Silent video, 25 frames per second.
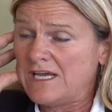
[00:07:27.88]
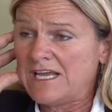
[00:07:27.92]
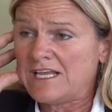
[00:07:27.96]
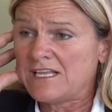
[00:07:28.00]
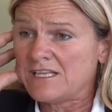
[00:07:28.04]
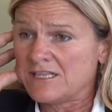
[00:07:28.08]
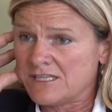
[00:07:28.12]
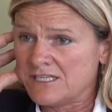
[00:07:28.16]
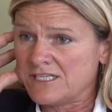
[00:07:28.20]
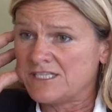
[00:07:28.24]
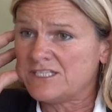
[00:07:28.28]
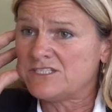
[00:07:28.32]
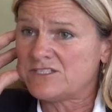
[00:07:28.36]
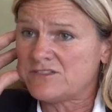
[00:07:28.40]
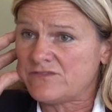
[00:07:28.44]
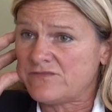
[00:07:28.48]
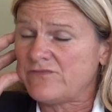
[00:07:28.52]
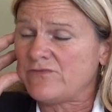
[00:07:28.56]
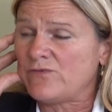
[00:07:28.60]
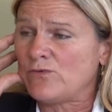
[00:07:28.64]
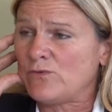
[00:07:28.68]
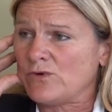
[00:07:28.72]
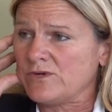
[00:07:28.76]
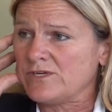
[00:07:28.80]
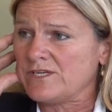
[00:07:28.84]
At least
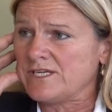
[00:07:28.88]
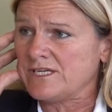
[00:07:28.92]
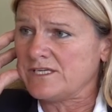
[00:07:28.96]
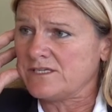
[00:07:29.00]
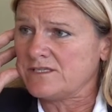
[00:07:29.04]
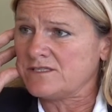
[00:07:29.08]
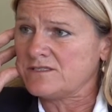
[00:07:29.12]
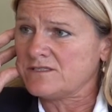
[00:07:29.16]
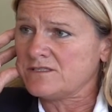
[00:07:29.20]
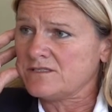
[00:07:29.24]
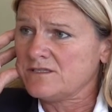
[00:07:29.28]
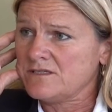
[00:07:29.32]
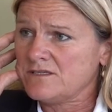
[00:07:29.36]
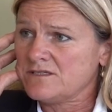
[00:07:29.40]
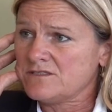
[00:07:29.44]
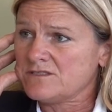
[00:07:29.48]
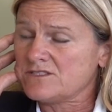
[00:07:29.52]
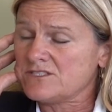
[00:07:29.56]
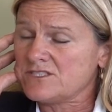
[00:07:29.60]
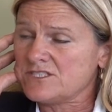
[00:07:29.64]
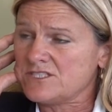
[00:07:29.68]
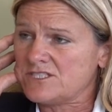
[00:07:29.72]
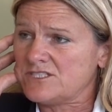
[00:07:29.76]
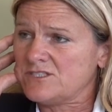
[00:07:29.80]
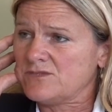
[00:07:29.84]
4 days
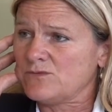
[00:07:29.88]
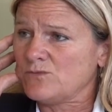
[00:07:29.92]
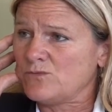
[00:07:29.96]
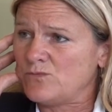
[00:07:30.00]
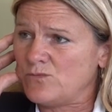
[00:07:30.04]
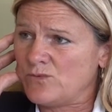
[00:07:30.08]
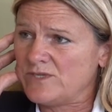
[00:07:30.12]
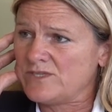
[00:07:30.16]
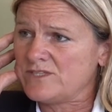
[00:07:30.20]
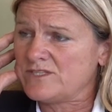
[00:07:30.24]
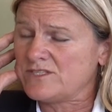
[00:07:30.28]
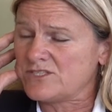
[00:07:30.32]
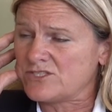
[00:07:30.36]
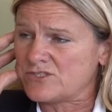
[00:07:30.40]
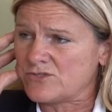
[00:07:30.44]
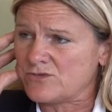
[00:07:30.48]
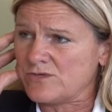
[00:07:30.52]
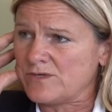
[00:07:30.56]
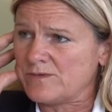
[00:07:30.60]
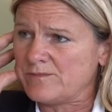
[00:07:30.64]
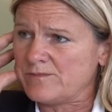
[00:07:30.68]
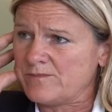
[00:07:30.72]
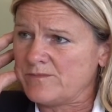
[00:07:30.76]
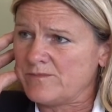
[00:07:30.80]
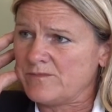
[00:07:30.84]
to sit with the
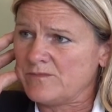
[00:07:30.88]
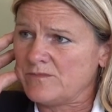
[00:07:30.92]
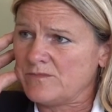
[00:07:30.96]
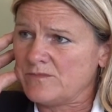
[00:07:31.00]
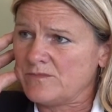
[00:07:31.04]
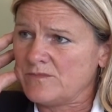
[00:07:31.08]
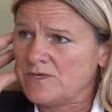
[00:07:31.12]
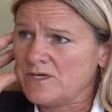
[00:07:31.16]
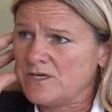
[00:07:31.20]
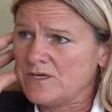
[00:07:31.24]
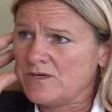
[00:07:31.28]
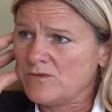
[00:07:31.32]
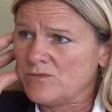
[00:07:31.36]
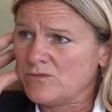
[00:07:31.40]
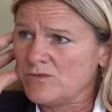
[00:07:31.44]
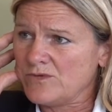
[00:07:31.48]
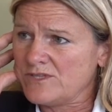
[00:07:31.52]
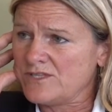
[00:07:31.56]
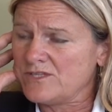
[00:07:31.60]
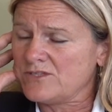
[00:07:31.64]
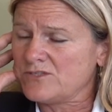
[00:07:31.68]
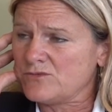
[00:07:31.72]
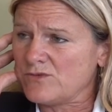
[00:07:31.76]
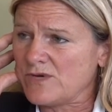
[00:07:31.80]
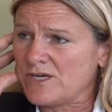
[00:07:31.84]
script, with
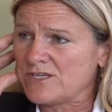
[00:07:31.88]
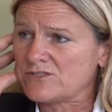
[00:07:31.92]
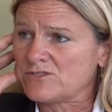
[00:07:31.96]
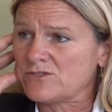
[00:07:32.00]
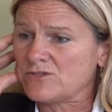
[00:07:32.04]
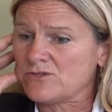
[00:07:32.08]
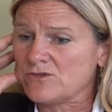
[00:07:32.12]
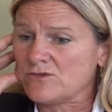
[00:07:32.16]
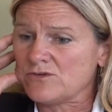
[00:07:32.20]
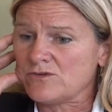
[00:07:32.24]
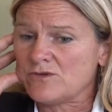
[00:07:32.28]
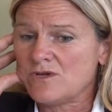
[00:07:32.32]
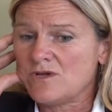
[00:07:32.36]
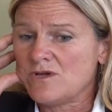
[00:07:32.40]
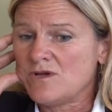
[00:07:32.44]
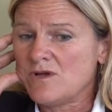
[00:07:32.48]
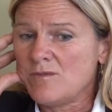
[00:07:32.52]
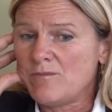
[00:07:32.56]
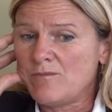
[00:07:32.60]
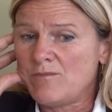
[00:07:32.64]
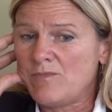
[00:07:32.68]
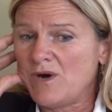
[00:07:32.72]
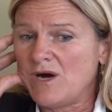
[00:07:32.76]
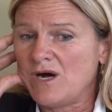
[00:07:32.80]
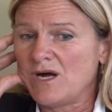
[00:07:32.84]
the director,
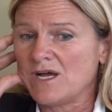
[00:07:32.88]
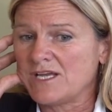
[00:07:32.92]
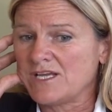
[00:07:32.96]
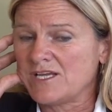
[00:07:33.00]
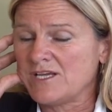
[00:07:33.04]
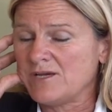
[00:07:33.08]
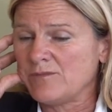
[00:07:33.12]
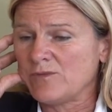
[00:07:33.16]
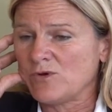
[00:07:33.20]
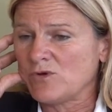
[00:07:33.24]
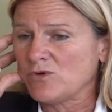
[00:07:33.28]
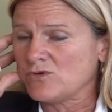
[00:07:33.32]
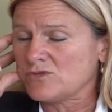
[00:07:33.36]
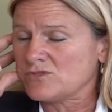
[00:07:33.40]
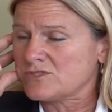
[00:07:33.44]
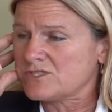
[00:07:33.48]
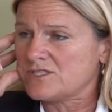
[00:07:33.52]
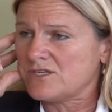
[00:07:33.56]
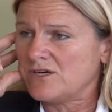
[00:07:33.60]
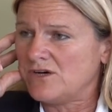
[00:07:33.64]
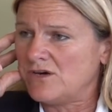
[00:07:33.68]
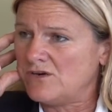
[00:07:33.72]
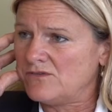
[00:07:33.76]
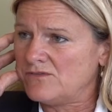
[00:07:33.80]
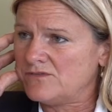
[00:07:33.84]
by him or
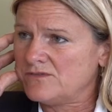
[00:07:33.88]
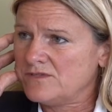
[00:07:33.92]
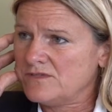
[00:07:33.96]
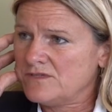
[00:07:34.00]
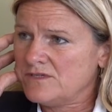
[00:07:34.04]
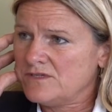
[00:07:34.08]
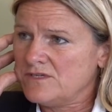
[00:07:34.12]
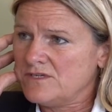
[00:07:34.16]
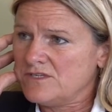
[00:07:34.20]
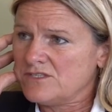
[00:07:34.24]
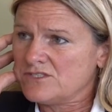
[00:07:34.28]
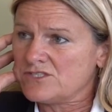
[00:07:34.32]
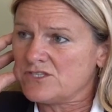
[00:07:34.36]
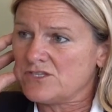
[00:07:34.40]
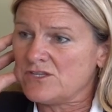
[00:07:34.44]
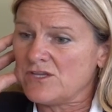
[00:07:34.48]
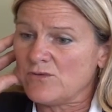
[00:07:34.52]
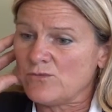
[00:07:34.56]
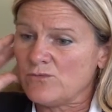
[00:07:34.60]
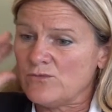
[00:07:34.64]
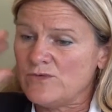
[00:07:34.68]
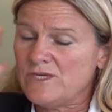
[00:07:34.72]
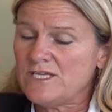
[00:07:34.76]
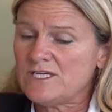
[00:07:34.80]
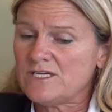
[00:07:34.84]
herself, so
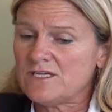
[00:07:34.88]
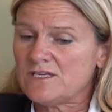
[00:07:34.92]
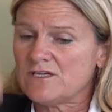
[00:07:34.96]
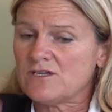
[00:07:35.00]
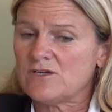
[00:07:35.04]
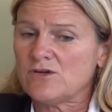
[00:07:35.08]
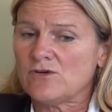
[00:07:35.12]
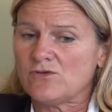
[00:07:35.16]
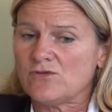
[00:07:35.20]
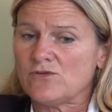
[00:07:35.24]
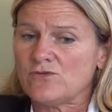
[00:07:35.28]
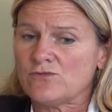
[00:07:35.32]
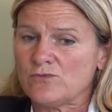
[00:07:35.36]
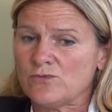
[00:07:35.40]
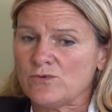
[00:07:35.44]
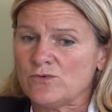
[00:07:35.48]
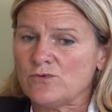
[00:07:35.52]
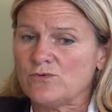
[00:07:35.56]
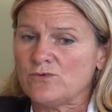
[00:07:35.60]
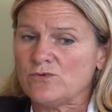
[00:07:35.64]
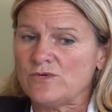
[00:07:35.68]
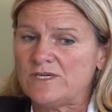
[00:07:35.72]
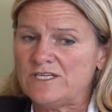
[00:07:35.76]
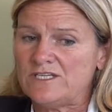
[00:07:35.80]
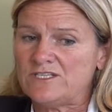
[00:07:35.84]
that we can go
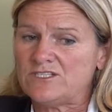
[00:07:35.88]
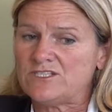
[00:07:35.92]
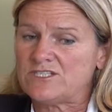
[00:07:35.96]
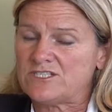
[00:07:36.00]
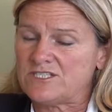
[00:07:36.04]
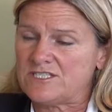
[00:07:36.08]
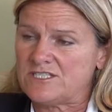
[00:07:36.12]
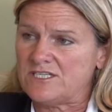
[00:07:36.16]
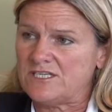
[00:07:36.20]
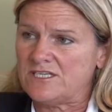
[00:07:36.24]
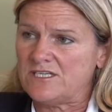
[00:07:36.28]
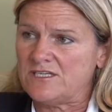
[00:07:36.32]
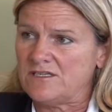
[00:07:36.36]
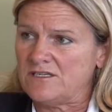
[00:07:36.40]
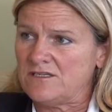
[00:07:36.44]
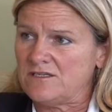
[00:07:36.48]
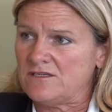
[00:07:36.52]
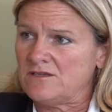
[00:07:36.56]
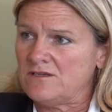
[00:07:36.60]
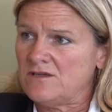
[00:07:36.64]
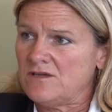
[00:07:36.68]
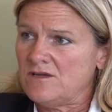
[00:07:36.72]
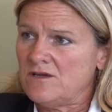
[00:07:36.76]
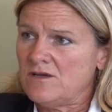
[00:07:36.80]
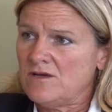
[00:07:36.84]
through each
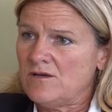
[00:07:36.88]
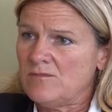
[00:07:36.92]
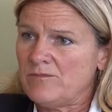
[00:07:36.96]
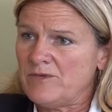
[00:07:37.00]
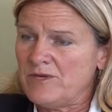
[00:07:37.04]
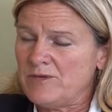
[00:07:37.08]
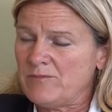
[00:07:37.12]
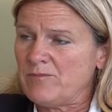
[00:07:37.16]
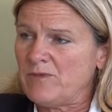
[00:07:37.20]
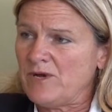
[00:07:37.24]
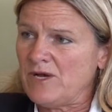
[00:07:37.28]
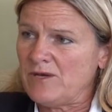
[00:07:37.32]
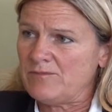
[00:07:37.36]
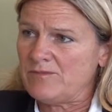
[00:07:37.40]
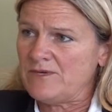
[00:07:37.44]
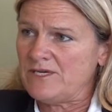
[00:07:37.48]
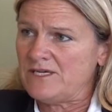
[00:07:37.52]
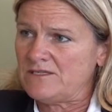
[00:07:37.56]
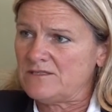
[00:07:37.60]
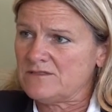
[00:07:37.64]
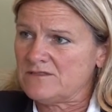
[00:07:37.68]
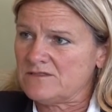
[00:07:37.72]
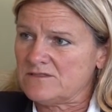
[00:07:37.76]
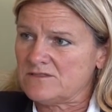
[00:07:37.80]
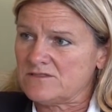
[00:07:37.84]
scene bit by
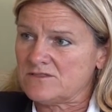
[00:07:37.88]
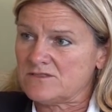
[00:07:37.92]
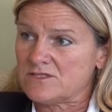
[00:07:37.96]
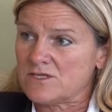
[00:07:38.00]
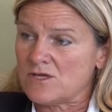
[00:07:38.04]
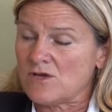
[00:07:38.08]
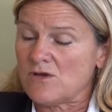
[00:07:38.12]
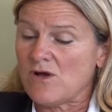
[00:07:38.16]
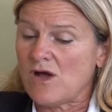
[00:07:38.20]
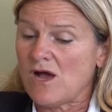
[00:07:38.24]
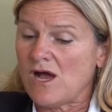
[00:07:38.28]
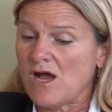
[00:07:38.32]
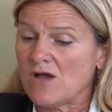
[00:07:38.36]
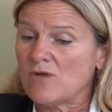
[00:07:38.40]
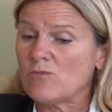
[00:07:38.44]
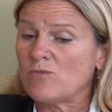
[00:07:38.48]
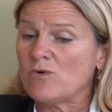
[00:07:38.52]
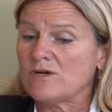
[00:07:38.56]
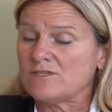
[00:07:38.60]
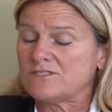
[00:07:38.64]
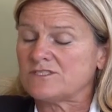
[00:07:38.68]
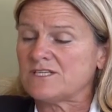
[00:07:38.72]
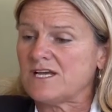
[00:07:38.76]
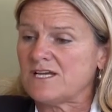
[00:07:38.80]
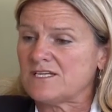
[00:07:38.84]
bit. So I
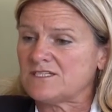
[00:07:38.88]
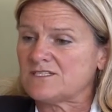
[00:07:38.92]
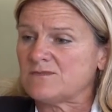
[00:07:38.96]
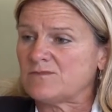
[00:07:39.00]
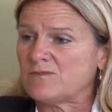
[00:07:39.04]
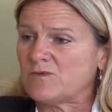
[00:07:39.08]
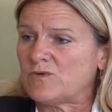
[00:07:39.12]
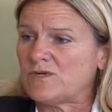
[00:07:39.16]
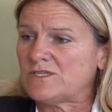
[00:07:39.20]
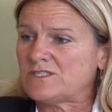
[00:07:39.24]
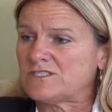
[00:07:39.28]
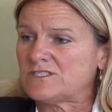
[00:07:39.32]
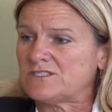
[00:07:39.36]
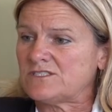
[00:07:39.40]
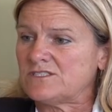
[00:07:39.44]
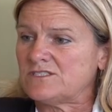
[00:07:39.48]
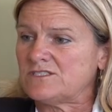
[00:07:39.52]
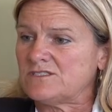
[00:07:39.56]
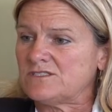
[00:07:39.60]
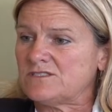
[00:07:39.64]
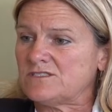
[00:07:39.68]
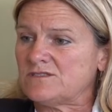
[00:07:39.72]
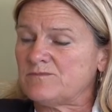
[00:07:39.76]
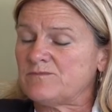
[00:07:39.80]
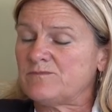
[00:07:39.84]
want to ask some
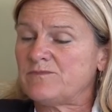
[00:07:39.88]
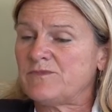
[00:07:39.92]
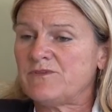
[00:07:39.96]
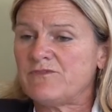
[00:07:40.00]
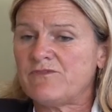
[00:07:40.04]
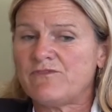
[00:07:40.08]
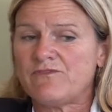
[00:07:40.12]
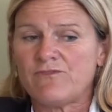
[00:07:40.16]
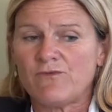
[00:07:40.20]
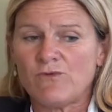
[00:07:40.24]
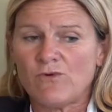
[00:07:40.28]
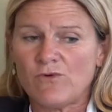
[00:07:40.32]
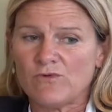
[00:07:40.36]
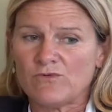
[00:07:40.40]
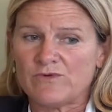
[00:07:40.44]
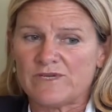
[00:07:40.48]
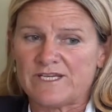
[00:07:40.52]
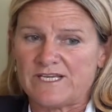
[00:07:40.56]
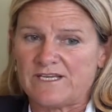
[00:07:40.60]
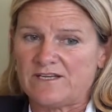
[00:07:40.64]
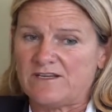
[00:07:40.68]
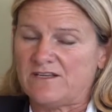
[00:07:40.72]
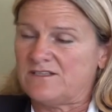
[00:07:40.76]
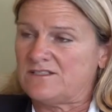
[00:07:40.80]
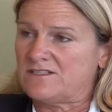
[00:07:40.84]
questions before we
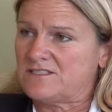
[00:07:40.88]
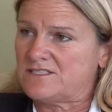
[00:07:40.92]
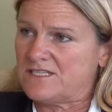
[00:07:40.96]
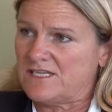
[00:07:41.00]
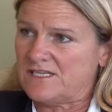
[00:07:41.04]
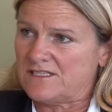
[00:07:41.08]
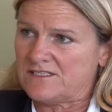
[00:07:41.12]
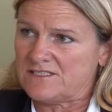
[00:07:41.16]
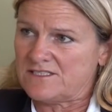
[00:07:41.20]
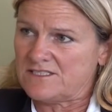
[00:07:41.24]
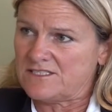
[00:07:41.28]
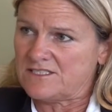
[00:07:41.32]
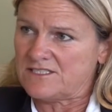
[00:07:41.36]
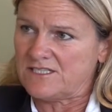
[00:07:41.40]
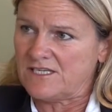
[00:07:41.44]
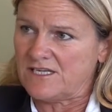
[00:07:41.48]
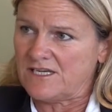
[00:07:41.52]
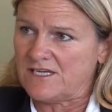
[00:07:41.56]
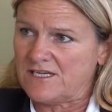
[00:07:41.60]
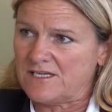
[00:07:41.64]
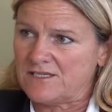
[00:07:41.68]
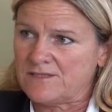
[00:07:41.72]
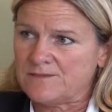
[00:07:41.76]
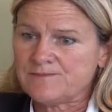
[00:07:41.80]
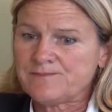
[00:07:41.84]
get on set to
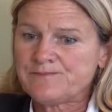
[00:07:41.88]
say,